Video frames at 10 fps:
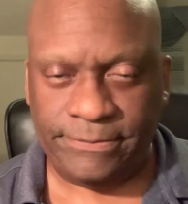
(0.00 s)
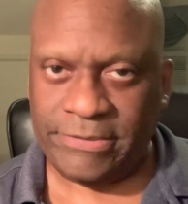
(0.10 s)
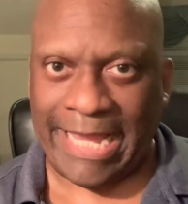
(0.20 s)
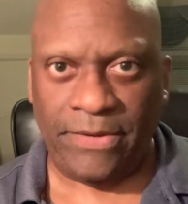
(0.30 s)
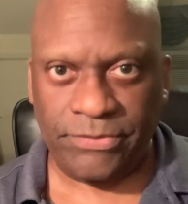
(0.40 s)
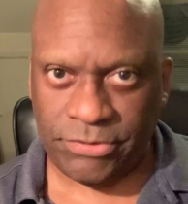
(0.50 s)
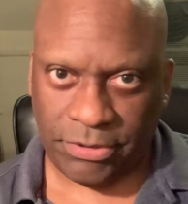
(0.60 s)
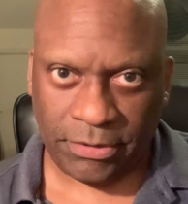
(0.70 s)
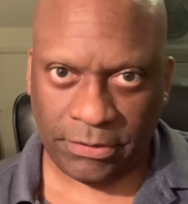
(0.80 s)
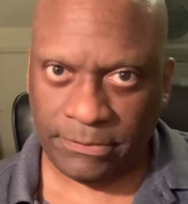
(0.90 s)

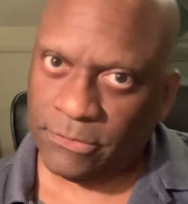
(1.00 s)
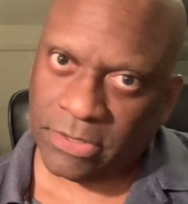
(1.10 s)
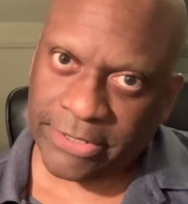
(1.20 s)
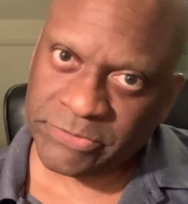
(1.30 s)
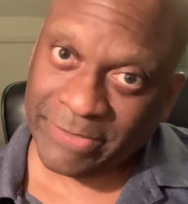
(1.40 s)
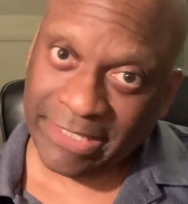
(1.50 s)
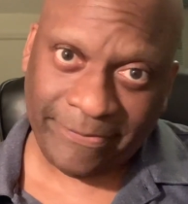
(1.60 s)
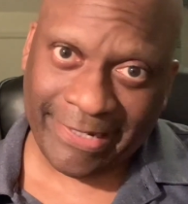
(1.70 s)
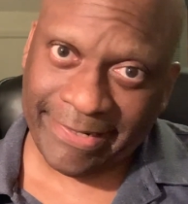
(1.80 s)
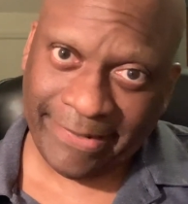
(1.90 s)
downturn caused by the
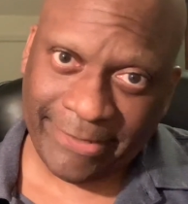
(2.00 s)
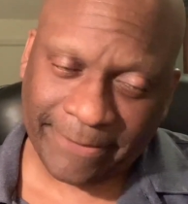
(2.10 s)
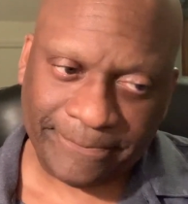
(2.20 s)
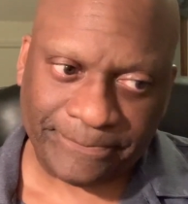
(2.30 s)
pandemic,